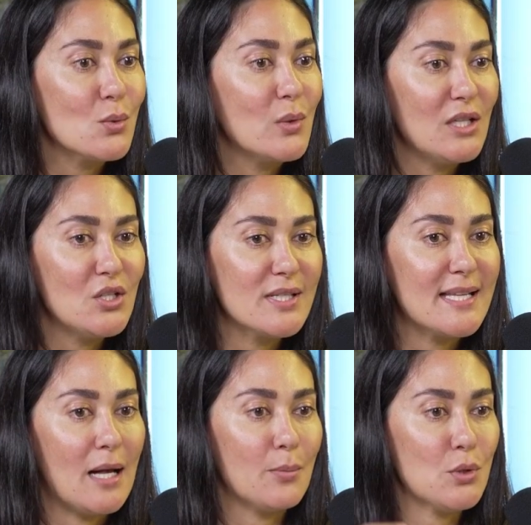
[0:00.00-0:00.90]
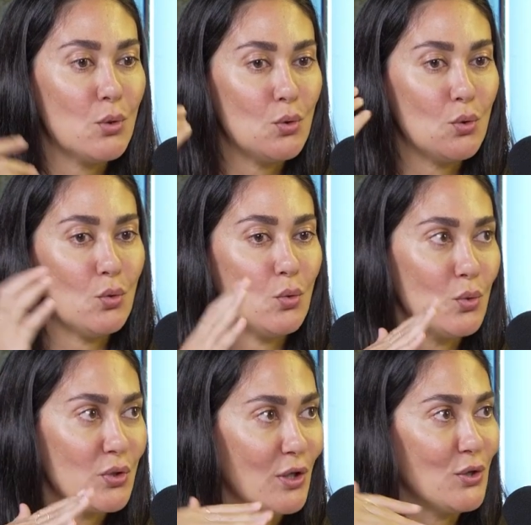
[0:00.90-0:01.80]
really just helps you to
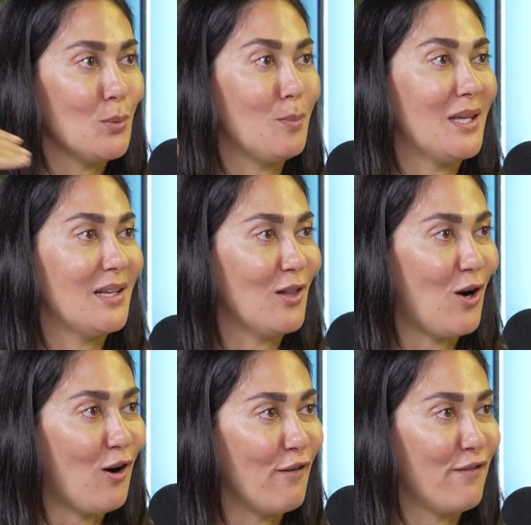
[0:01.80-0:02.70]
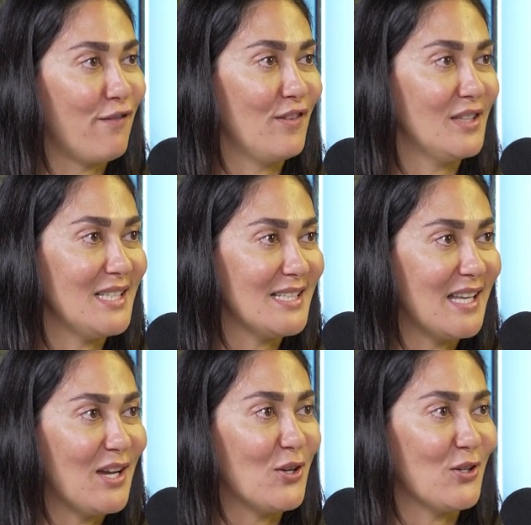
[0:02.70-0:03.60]
start to peel off these
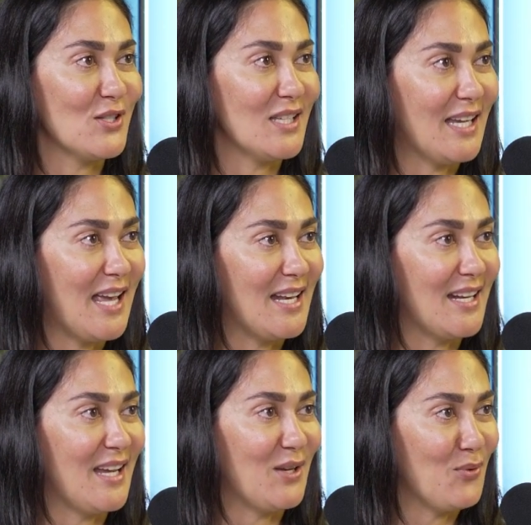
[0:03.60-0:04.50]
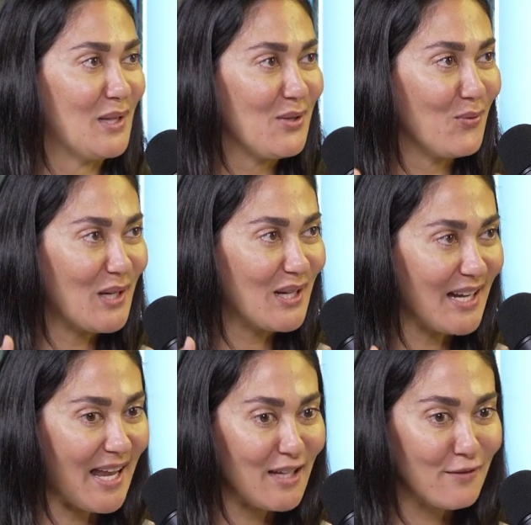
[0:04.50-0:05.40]
layers again and really
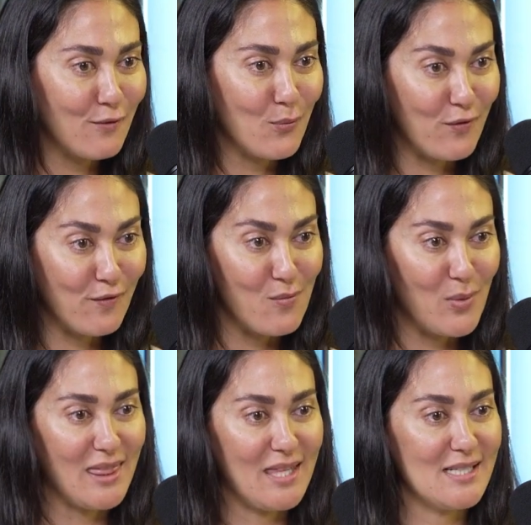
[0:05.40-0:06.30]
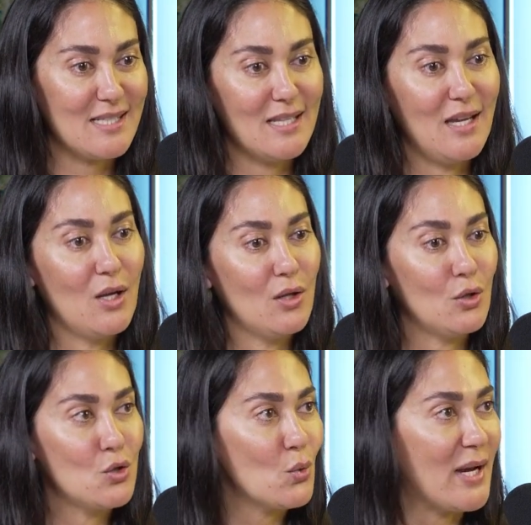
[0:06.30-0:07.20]
reconnect with the
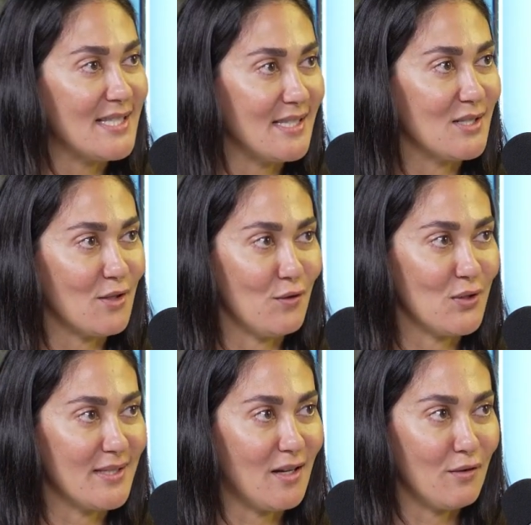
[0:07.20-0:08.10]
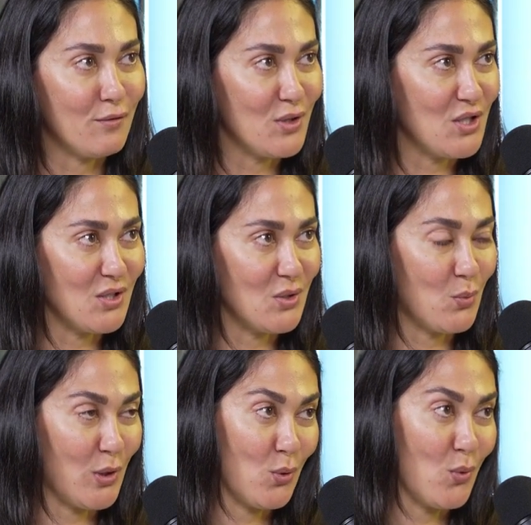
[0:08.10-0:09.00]
true essence of yourself, which is
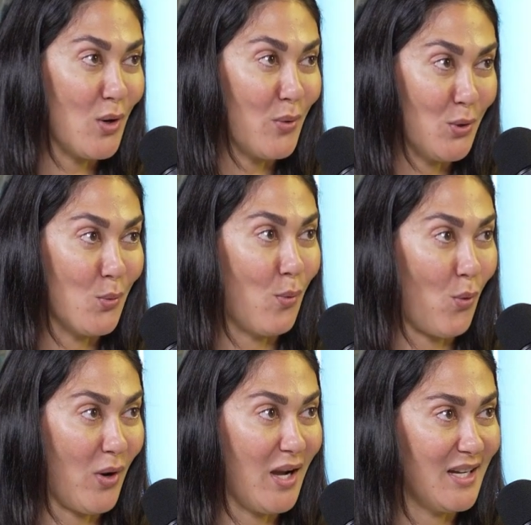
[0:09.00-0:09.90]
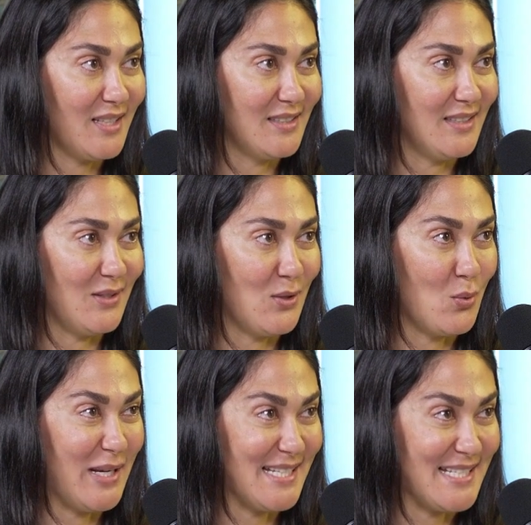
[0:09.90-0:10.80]
what you are when you're born,
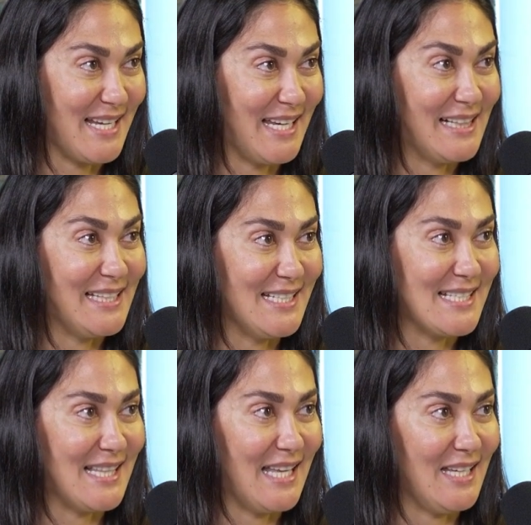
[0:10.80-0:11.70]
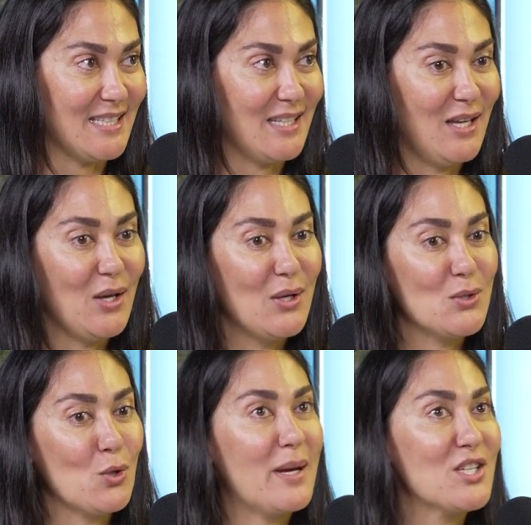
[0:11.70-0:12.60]
when it's like a clean slate.
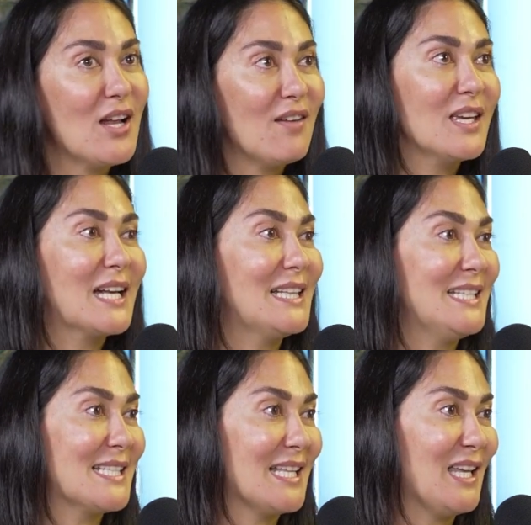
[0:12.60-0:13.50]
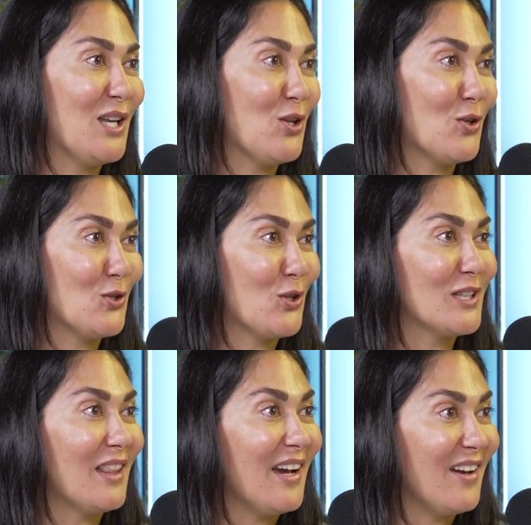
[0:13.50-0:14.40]
So imagine having a clean slate in your
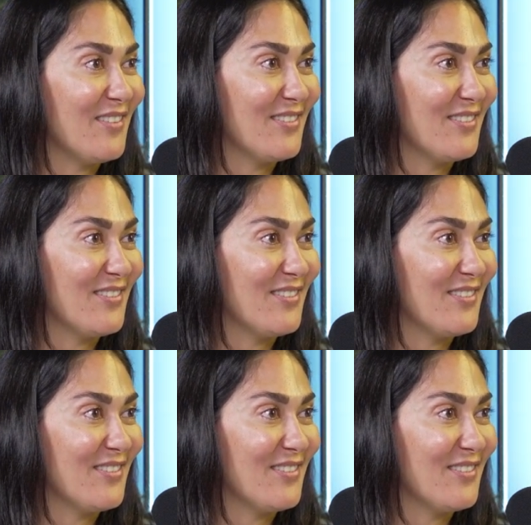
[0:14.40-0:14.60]
adult life.